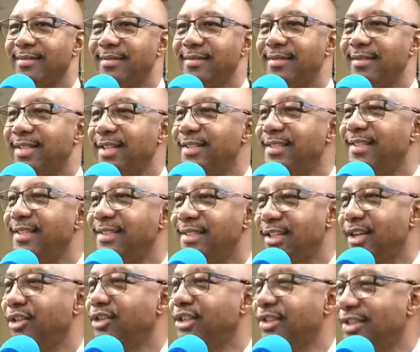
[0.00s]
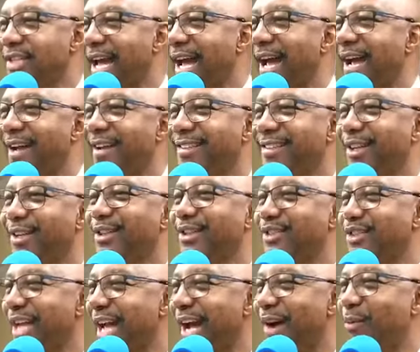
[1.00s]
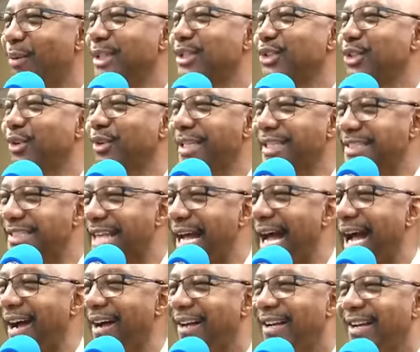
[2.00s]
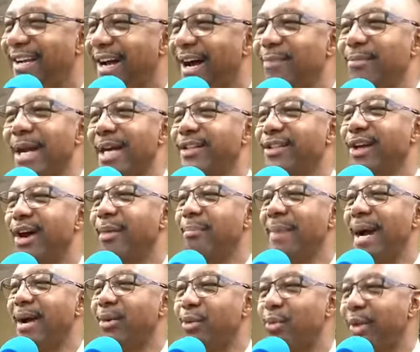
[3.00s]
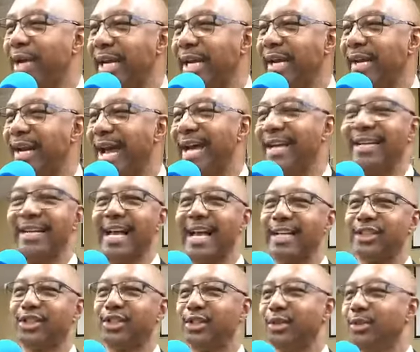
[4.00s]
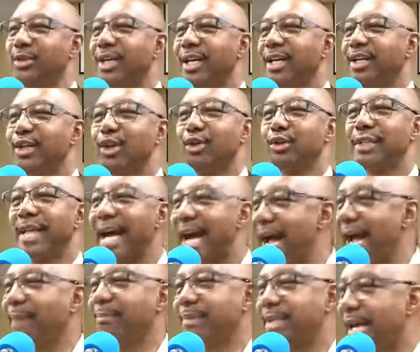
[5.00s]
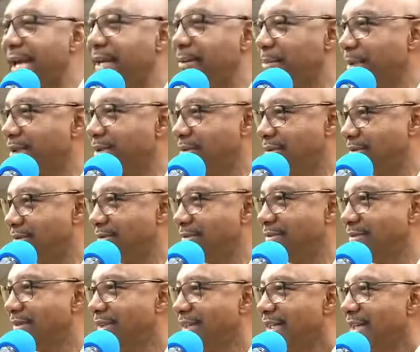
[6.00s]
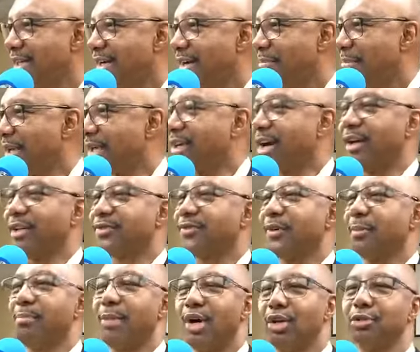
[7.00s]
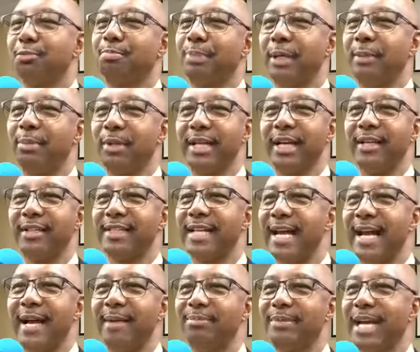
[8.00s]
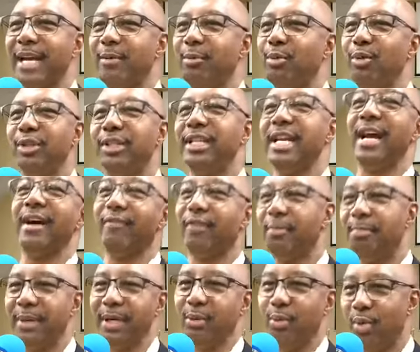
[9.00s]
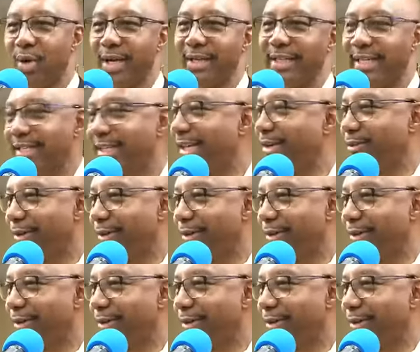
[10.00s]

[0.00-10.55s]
Your, your desire, your desire. What's your desire? I'm not talking about when. I didn't ask you your timetable. Because for most people, their timetable will never be one that they're